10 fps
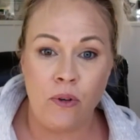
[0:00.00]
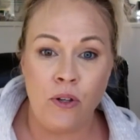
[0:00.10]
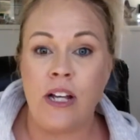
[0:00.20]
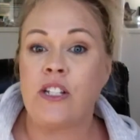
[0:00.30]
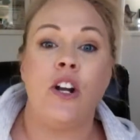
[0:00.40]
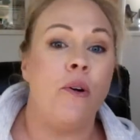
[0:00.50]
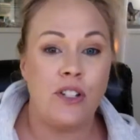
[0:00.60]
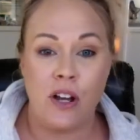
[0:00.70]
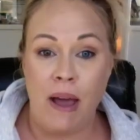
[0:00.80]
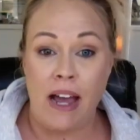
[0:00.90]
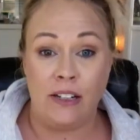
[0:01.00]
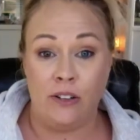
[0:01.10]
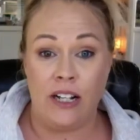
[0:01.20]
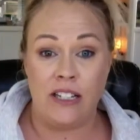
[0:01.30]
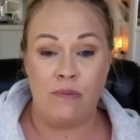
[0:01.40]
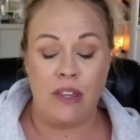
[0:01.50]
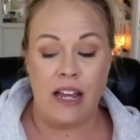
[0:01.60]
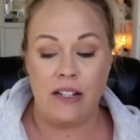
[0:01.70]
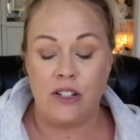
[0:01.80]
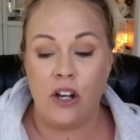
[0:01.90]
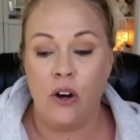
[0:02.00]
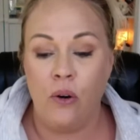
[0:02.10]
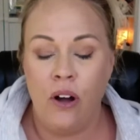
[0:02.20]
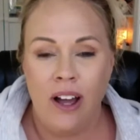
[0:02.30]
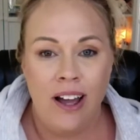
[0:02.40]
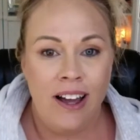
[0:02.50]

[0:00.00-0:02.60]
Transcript: you guys can always come back and look at some things so